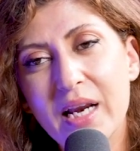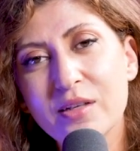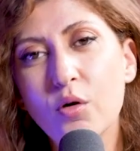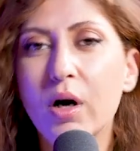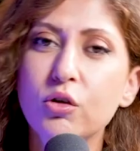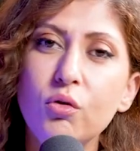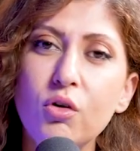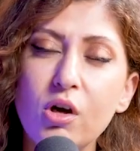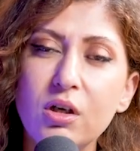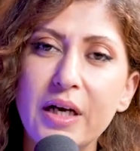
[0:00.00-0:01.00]
you are no
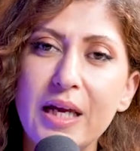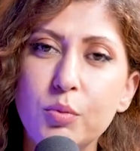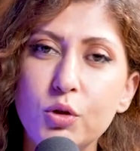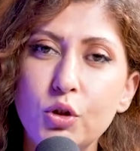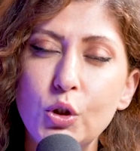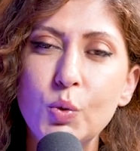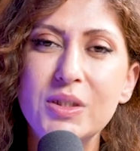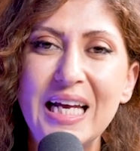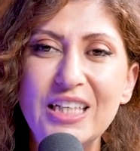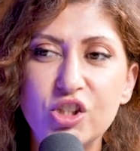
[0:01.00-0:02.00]
longer able to use
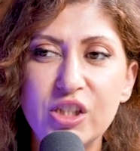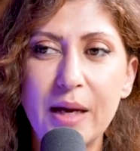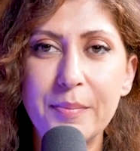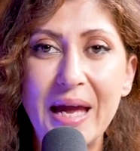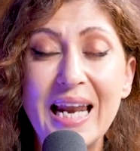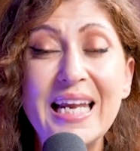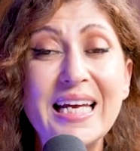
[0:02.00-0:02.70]
HTML